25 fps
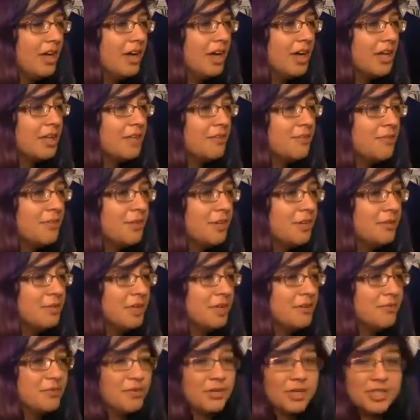I can feel
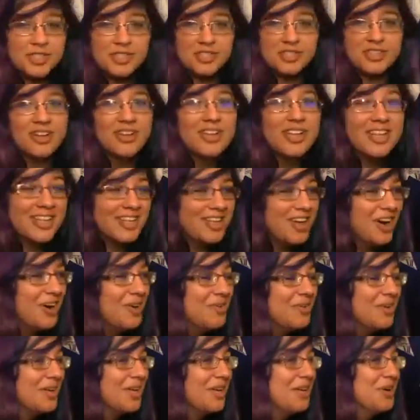my voice slowly
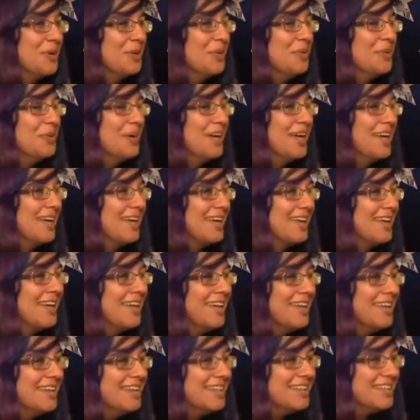going away.
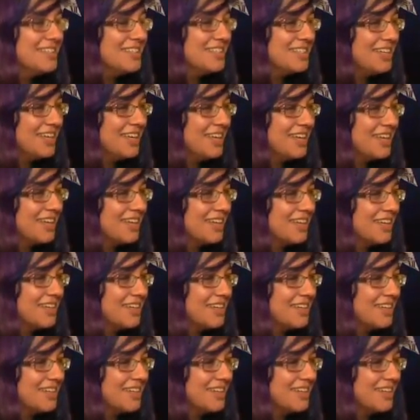Dang it.